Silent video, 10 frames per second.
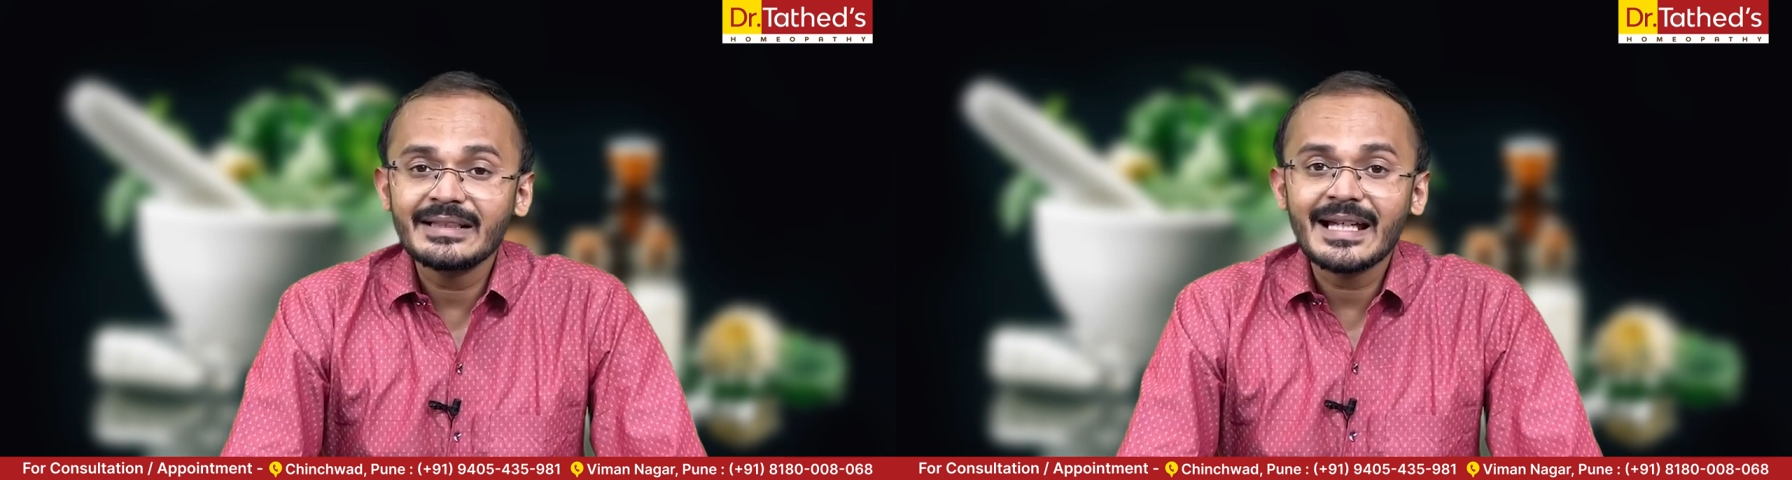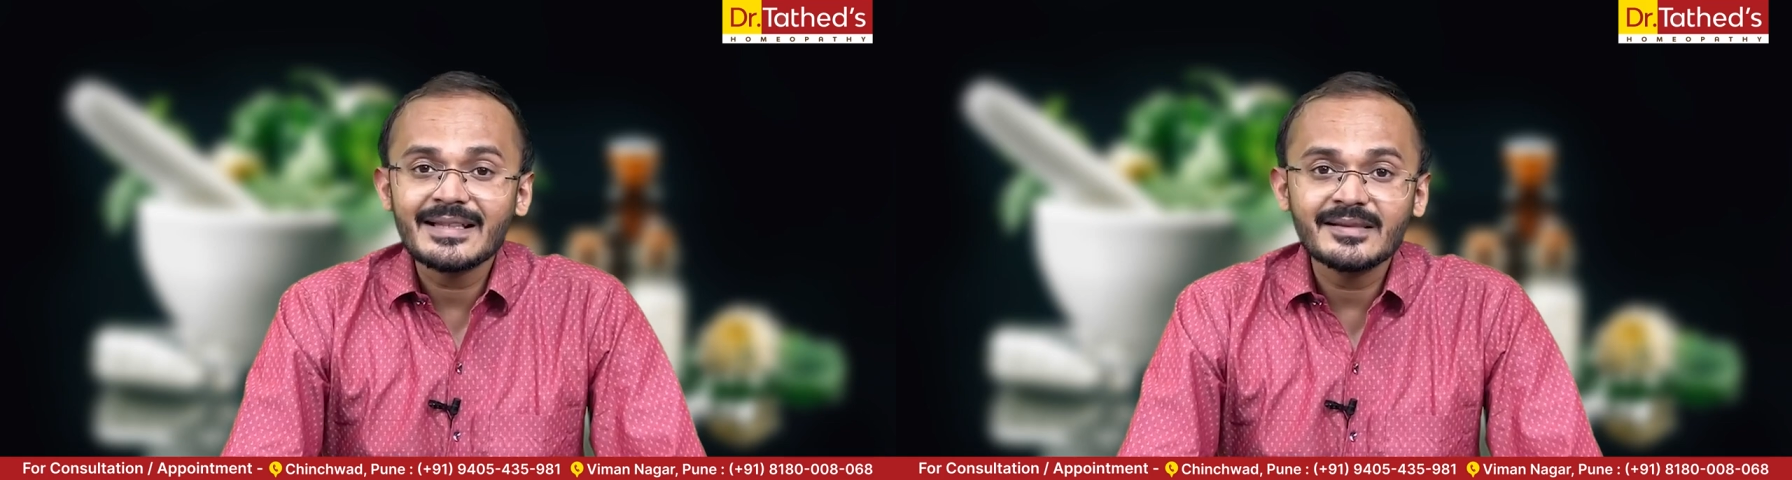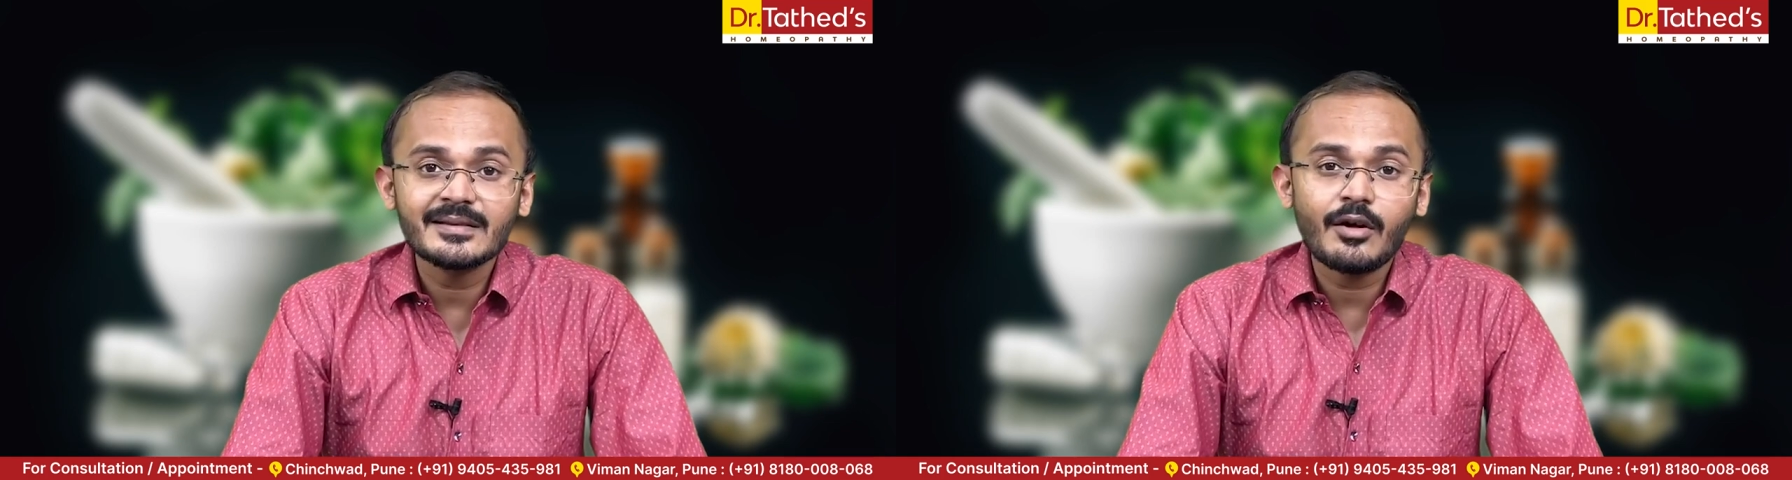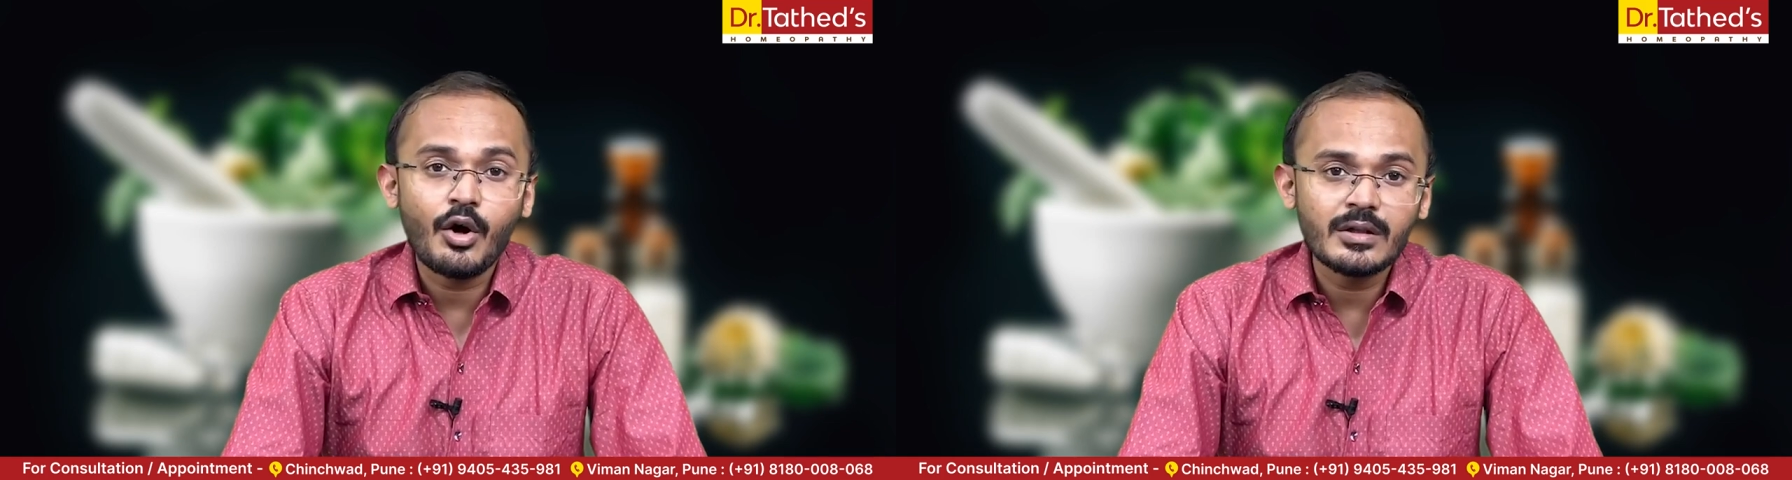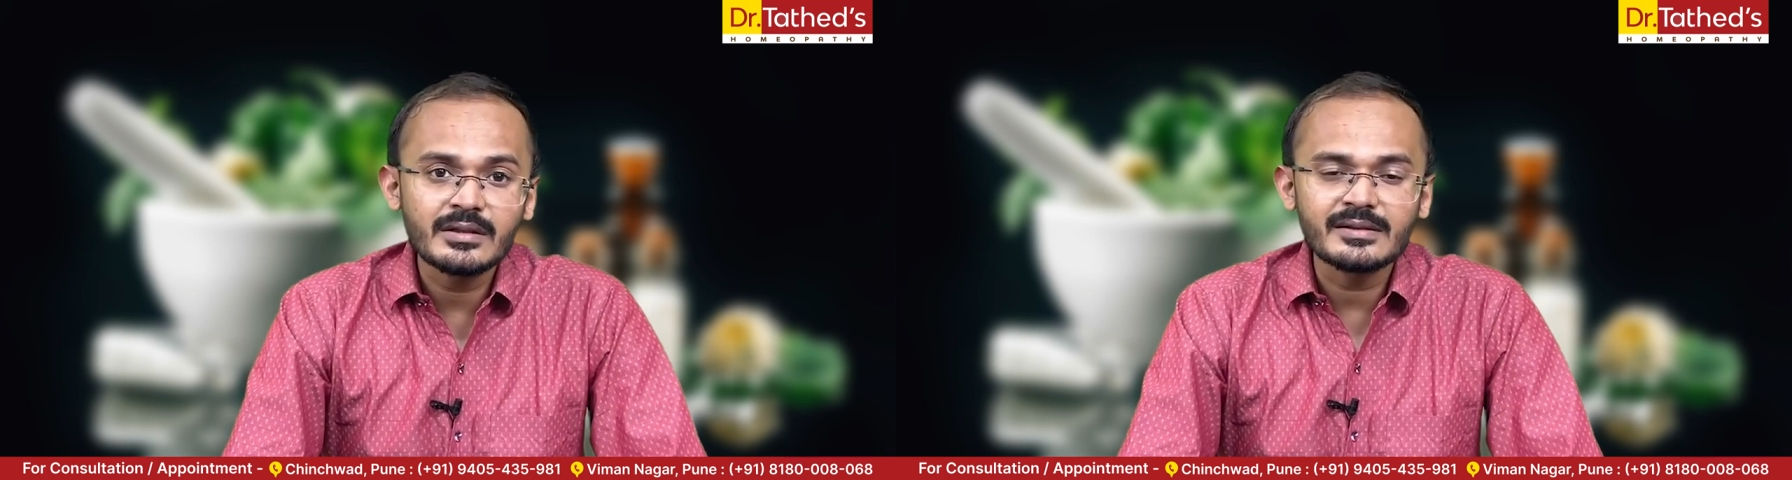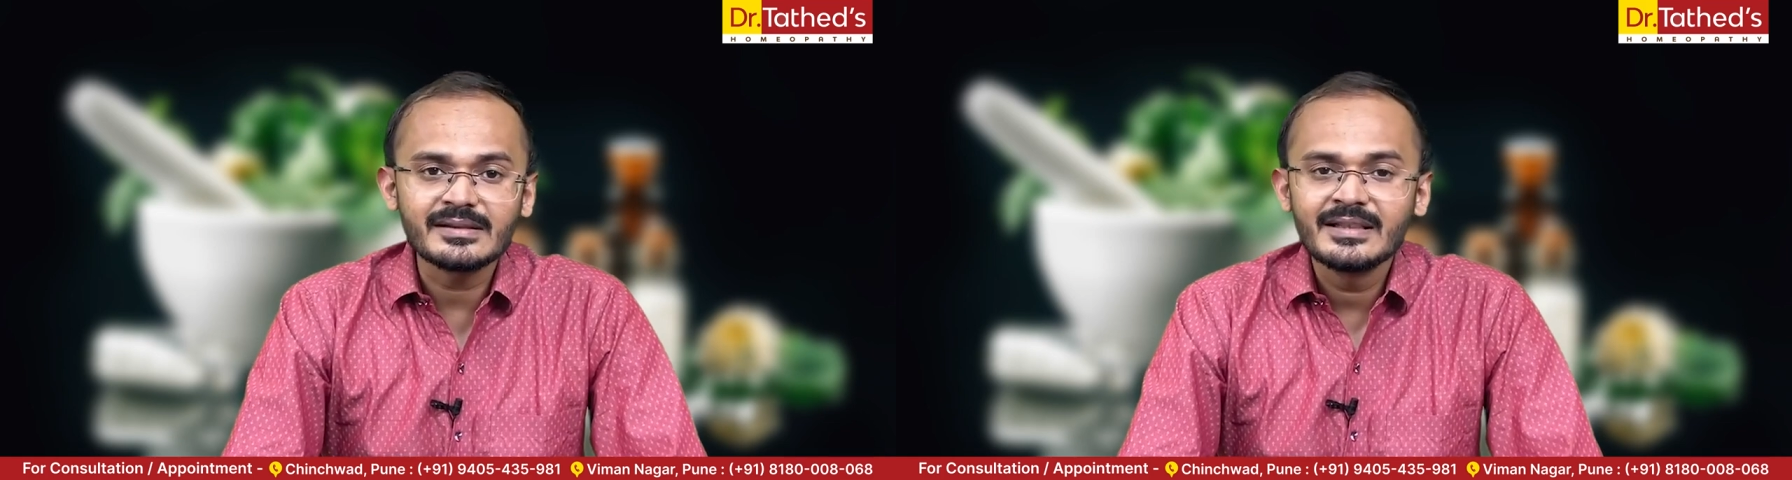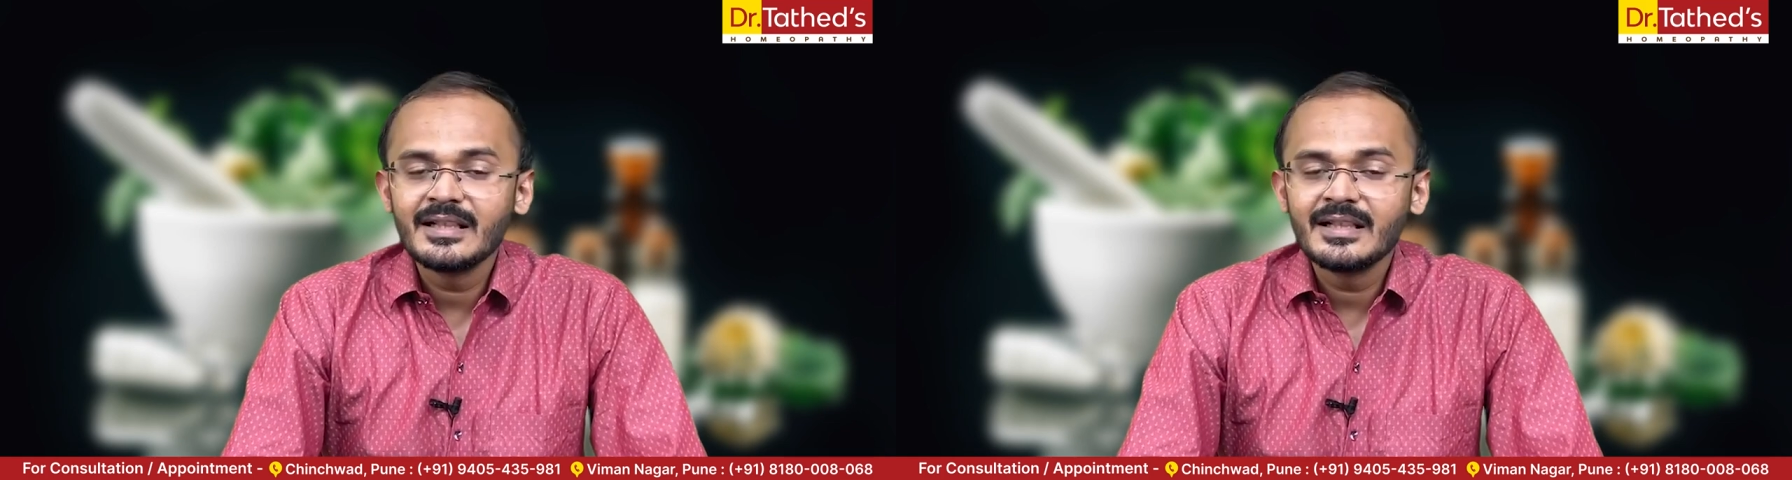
cancer occurs